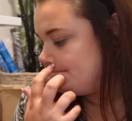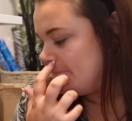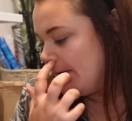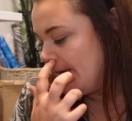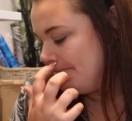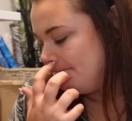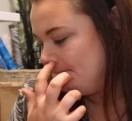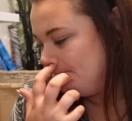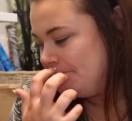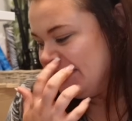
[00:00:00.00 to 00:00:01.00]
But
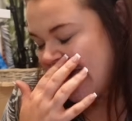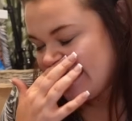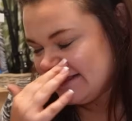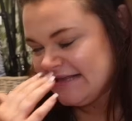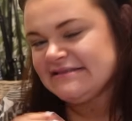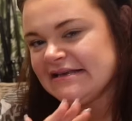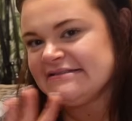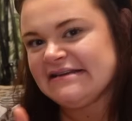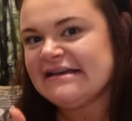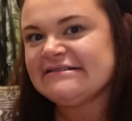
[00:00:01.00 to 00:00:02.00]
yeah, these
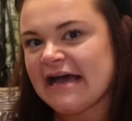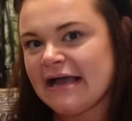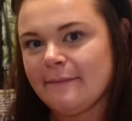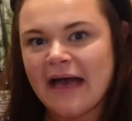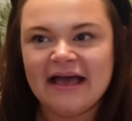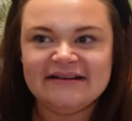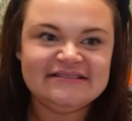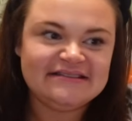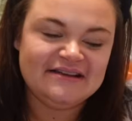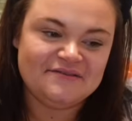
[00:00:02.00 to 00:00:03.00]
things take time and,
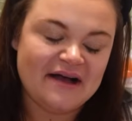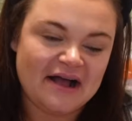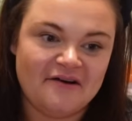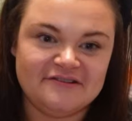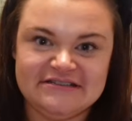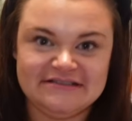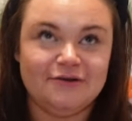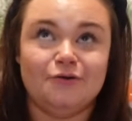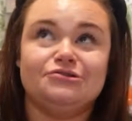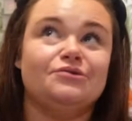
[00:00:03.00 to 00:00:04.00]
you know, I can't just
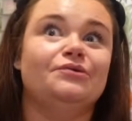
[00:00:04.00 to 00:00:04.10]
launch a